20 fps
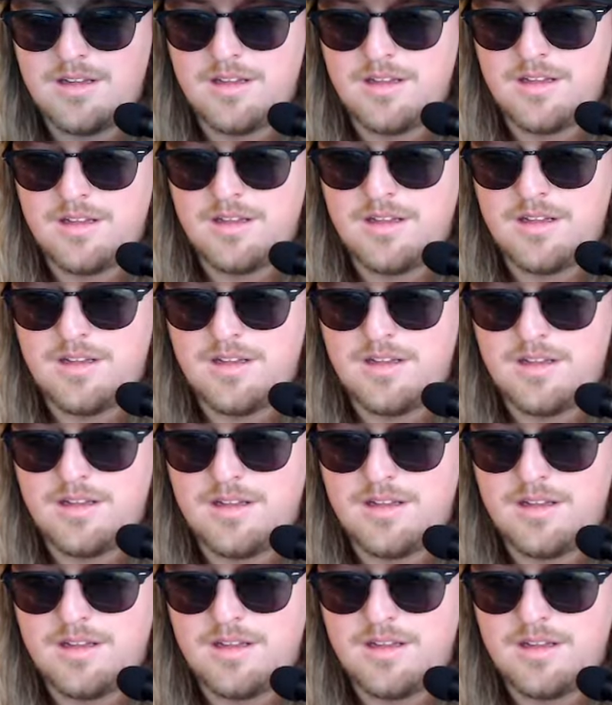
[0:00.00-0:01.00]

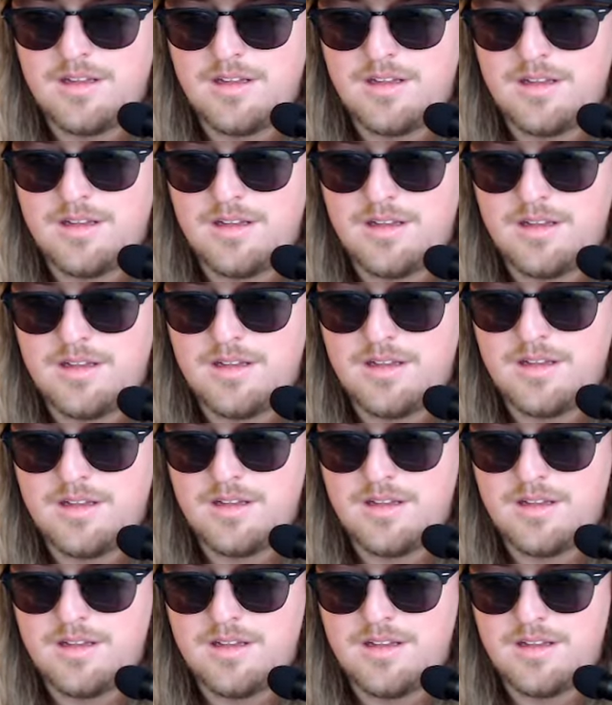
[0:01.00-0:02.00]

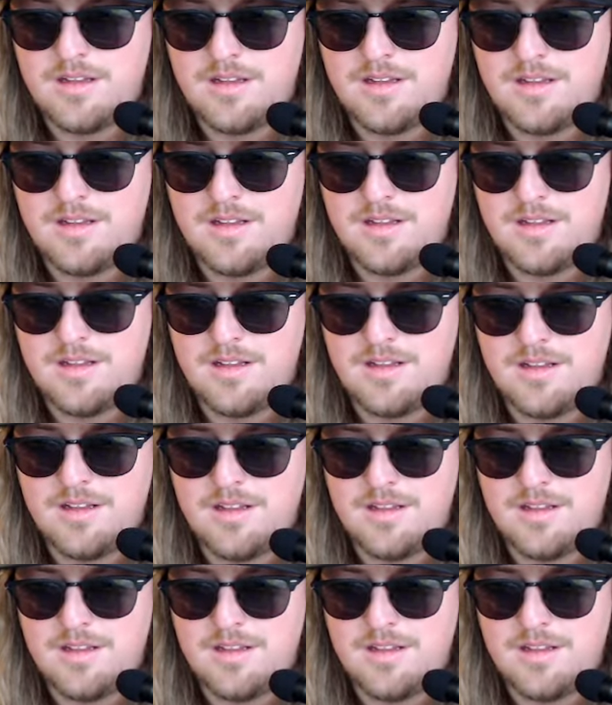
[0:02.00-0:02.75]
This person isn't speaking.